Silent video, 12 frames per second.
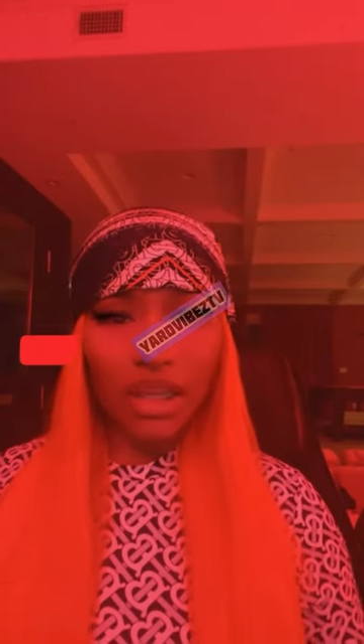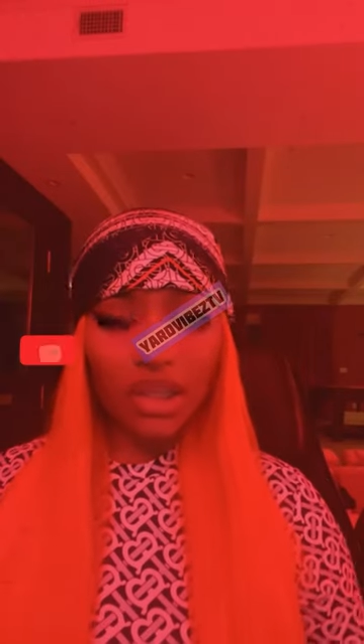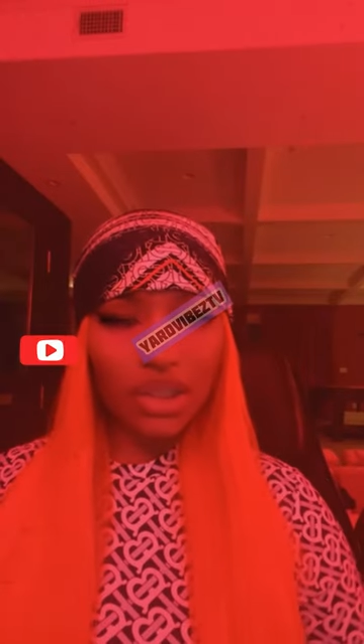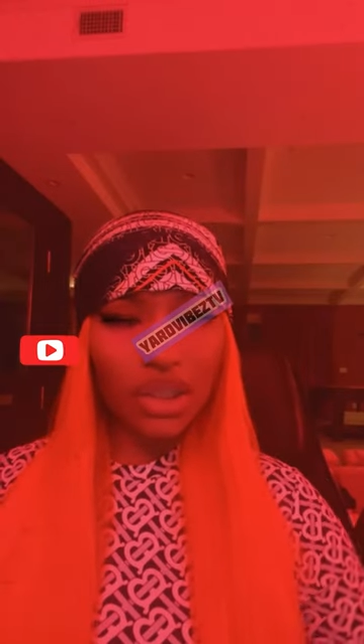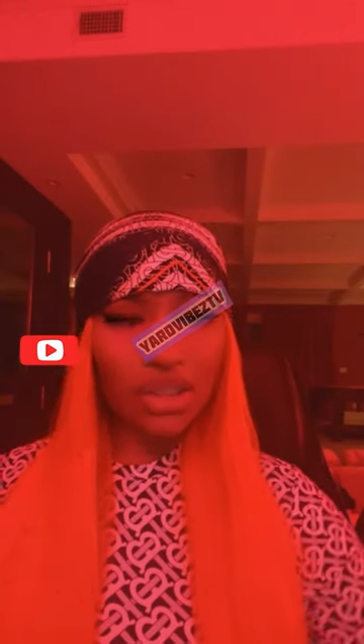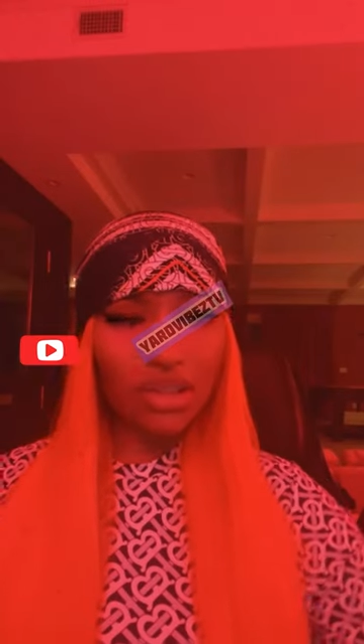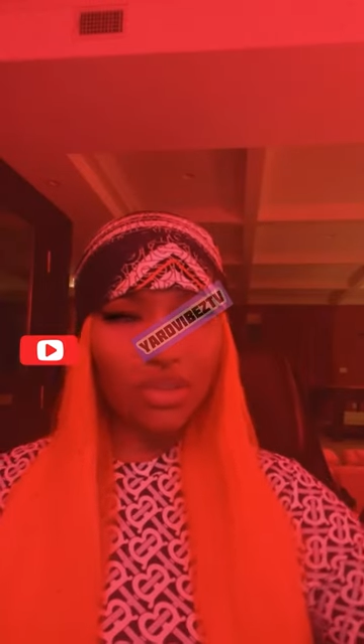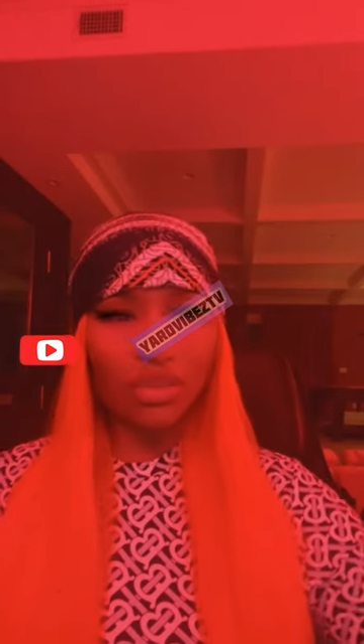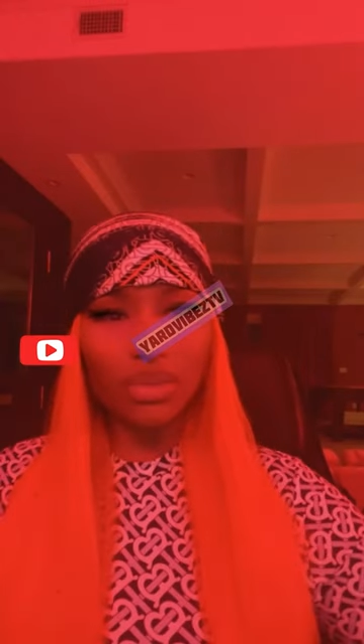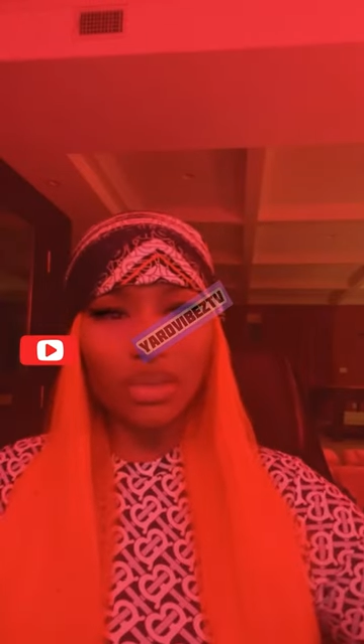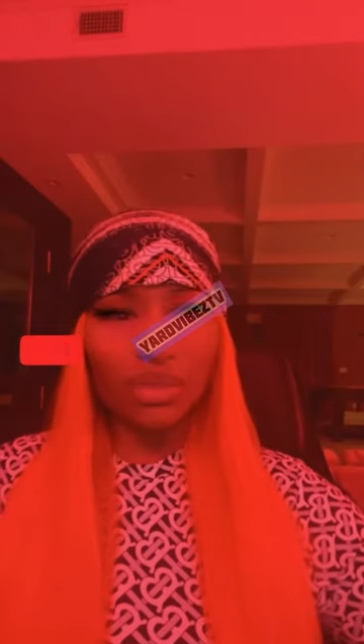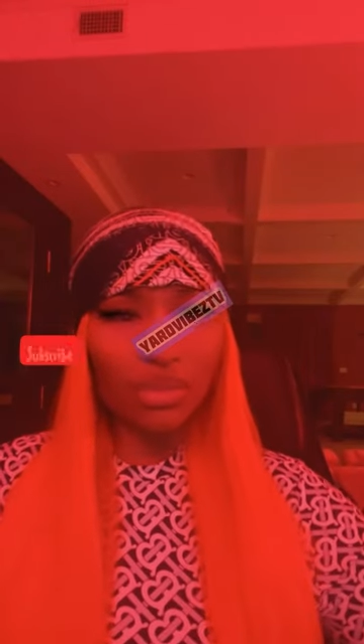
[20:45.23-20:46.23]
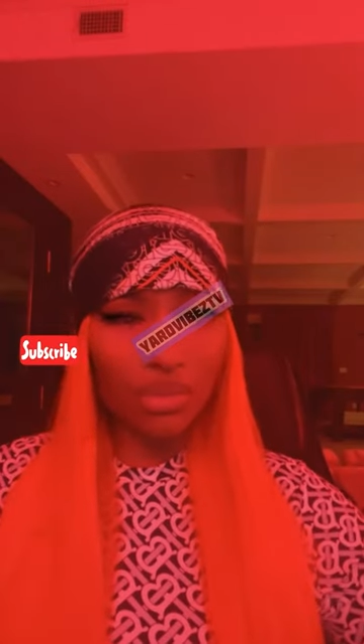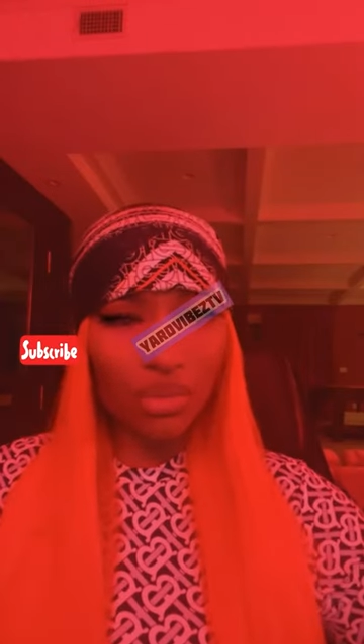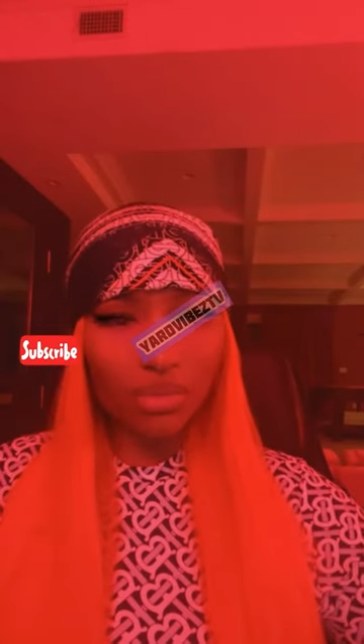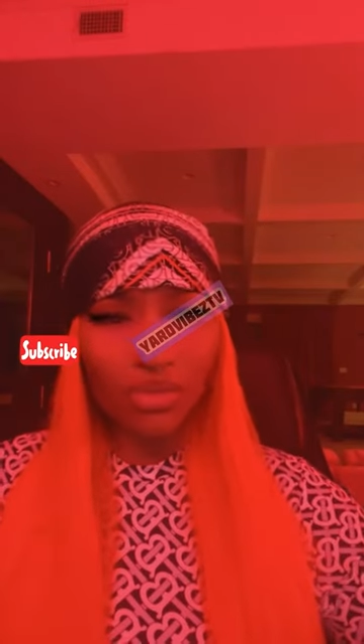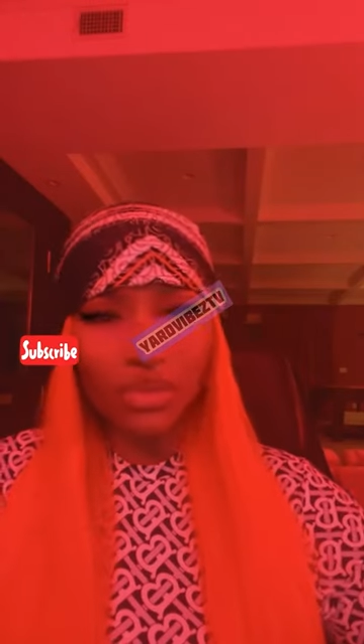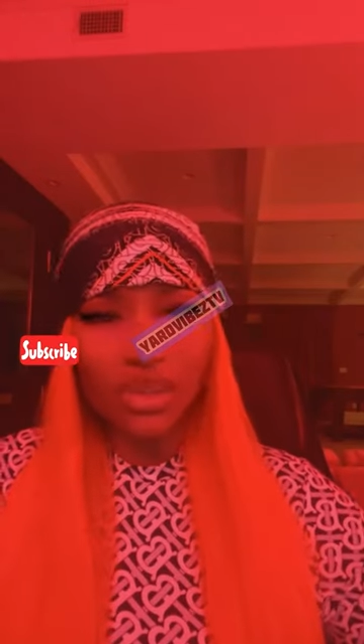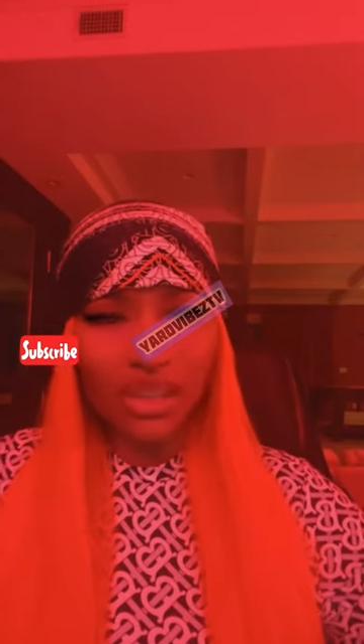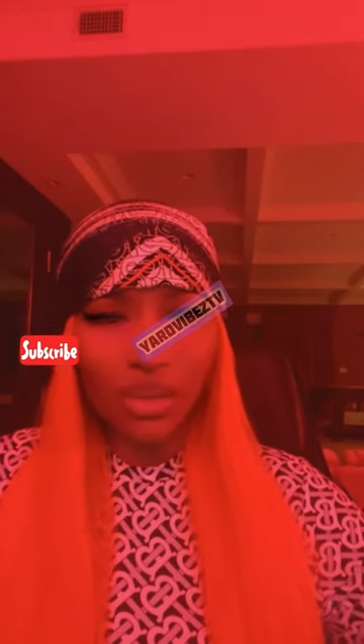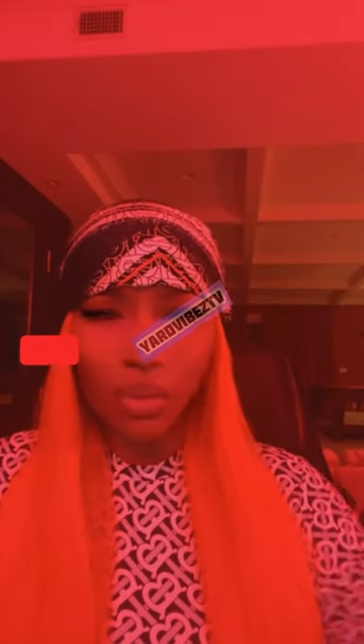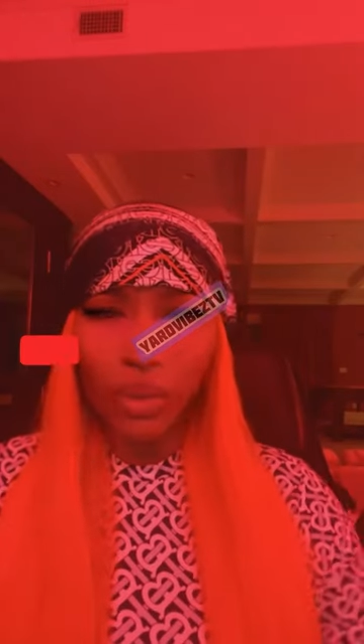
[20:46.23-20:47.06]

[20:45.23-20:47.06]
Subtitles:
She can do the new little